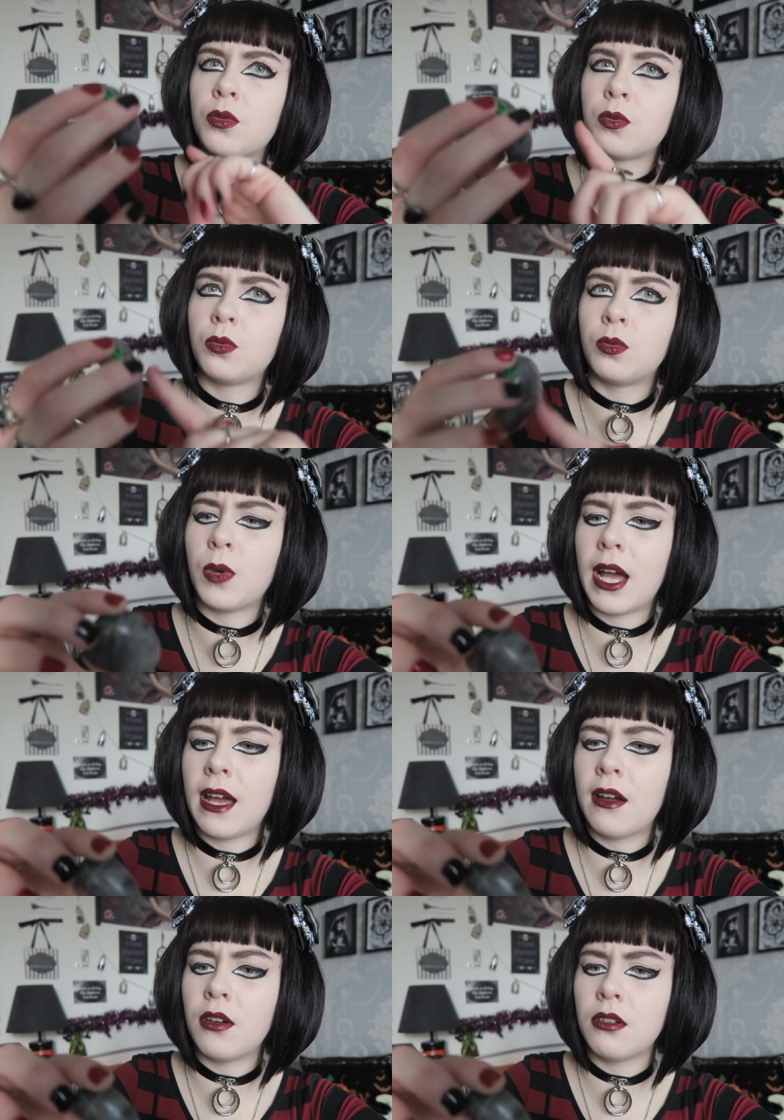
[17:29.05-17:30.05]

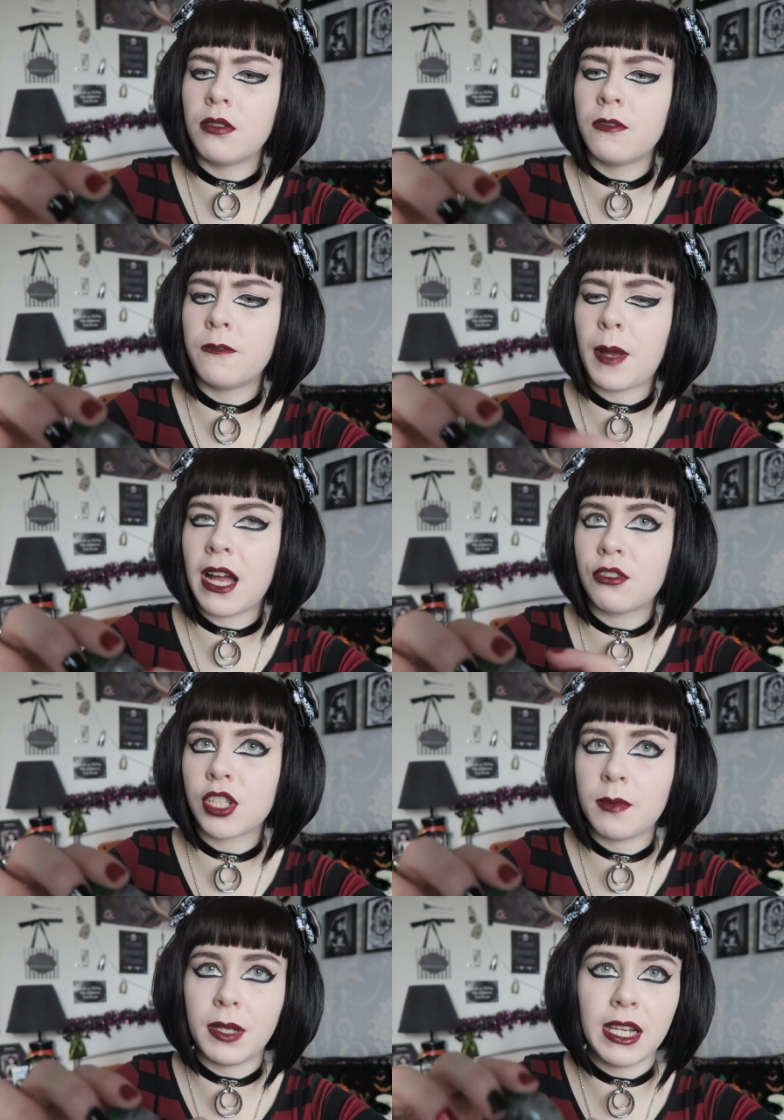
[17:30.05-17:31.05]
£12,
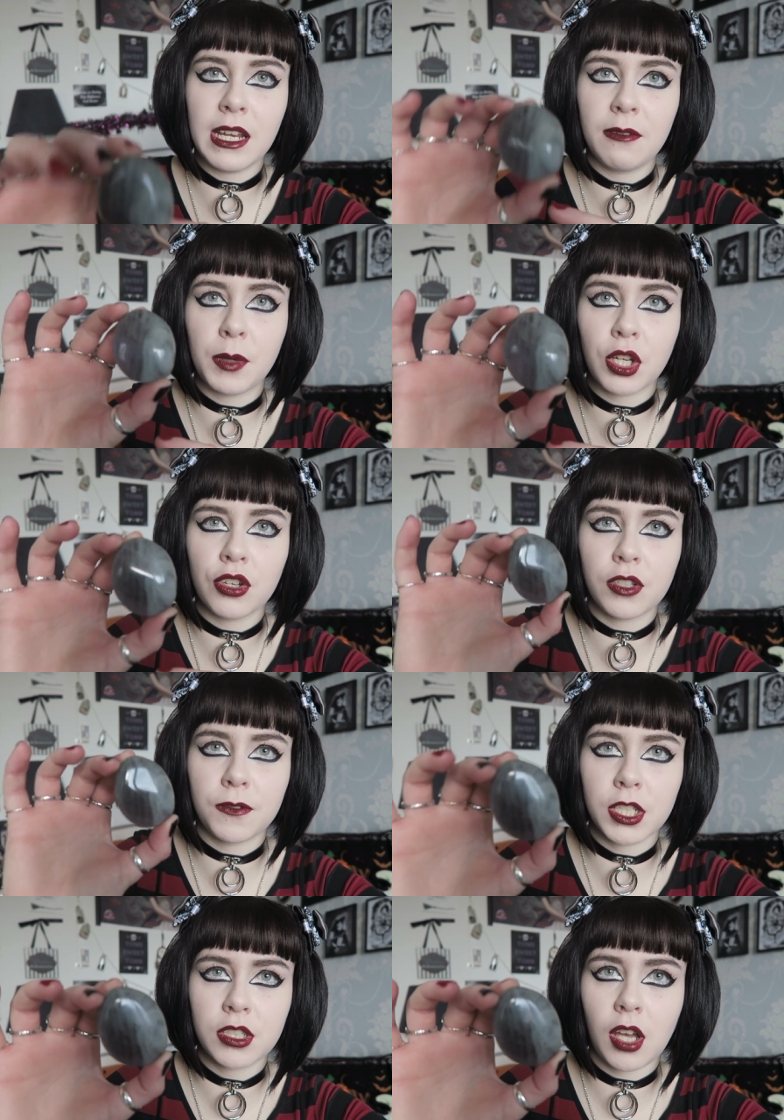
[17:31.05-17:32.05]
I believe, because
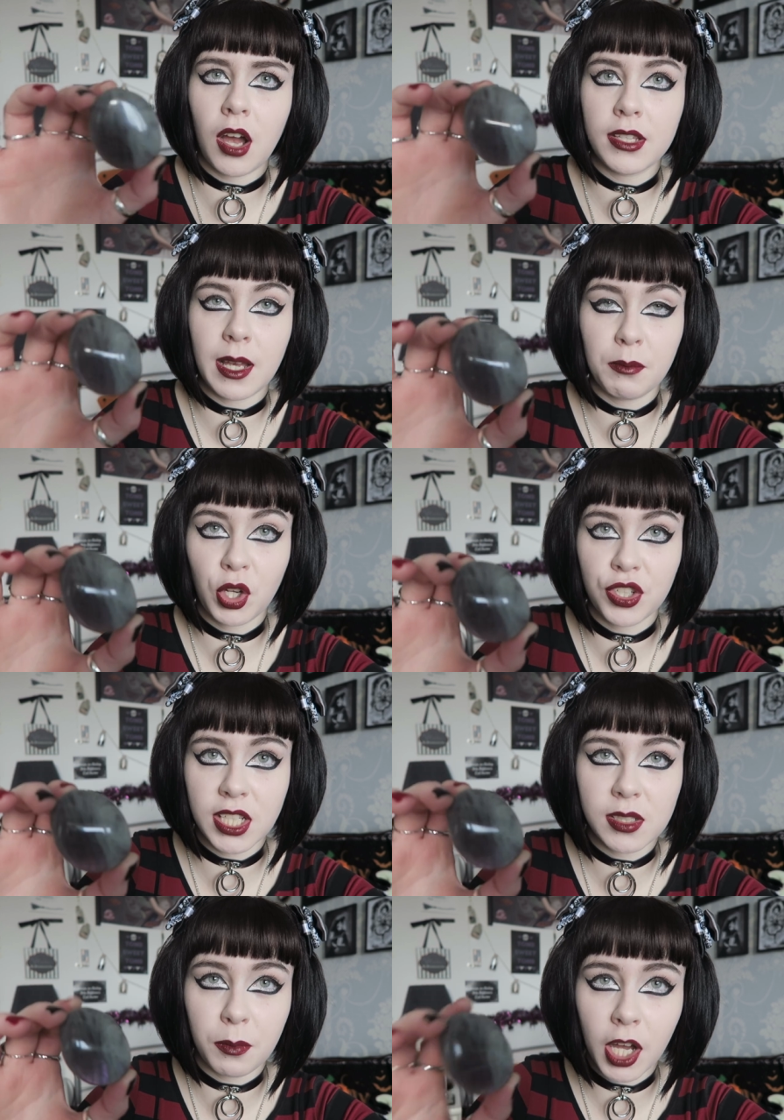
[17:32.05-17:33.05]
of the size and because
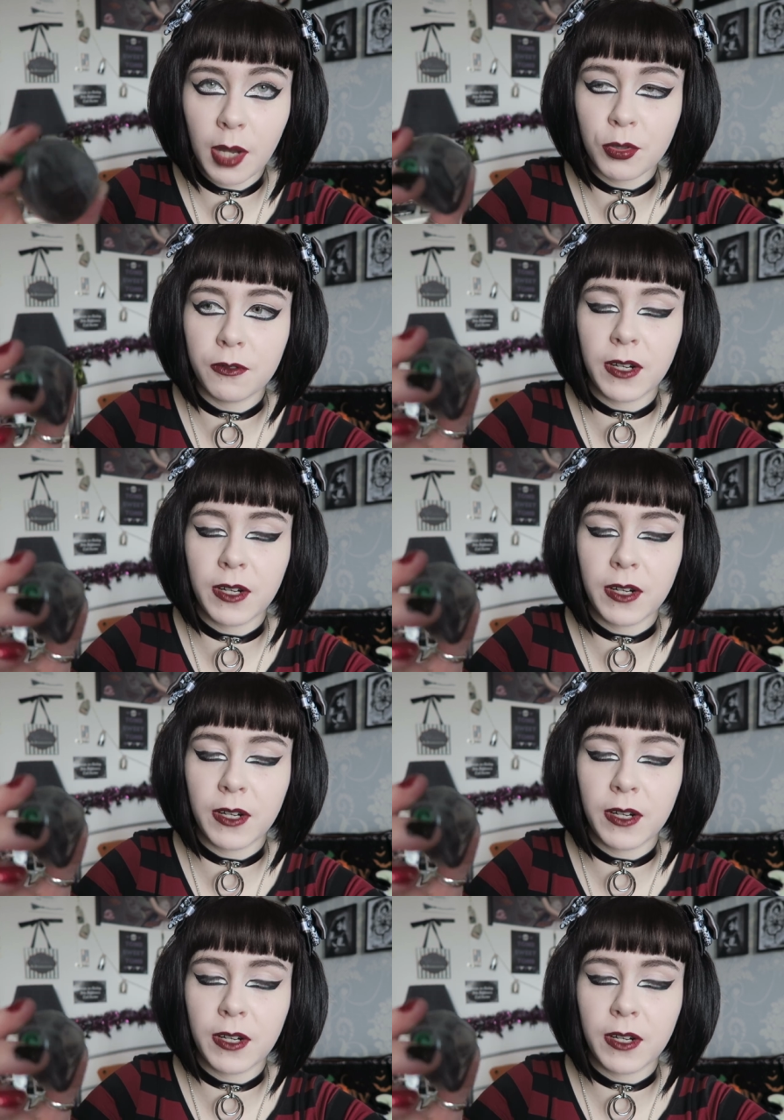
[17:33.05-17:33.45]
it's a purple